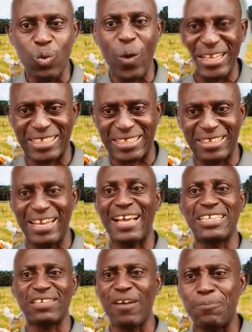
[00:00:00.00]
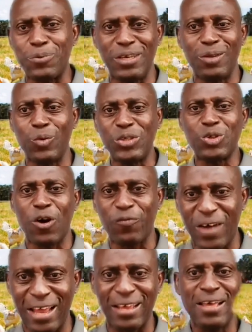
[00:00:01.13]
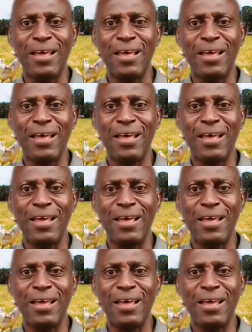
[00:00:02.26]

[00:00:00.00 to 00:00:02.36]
waste like cassava peel, wheat offal,